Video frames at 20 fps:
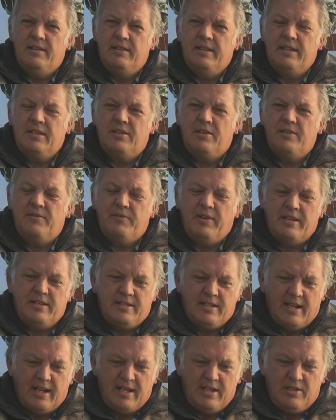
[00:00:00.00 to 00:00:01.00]
need good
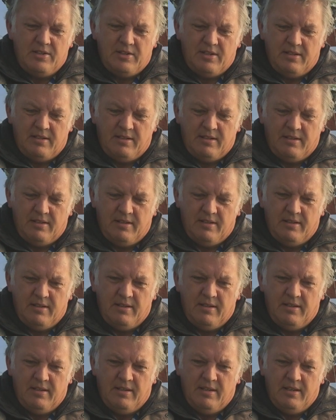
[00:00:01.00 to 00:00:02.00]
ventilation,
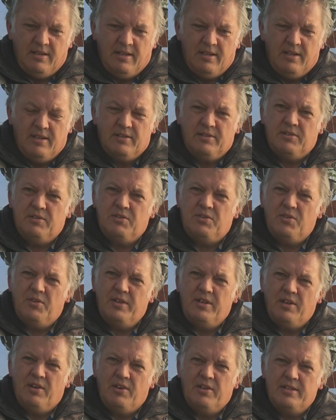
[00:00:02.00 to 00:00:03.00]
so
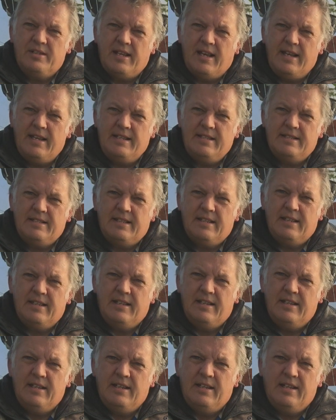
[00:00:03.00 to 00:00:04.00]
during hot days
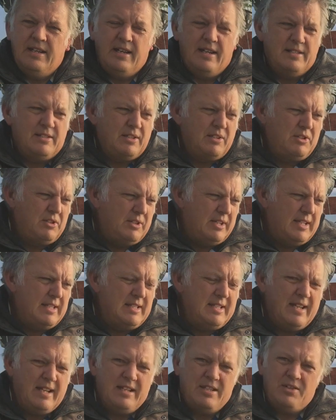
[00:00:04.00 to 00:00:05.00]
it's a good
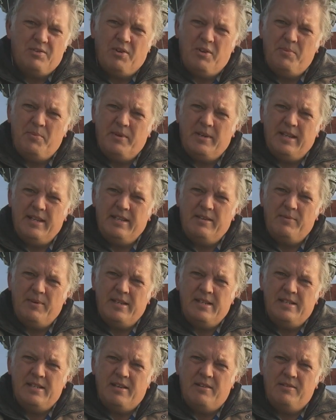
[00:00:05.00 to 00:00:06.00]
idea to open any
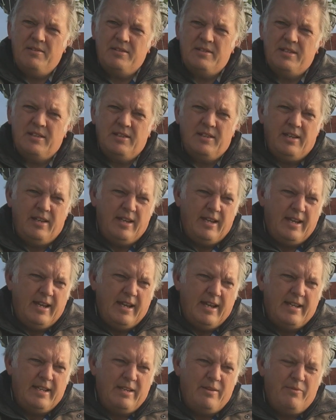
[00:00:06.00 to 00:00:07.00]
windows,
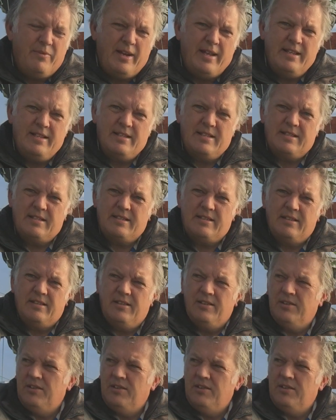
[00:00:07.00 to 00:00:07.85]
any vents,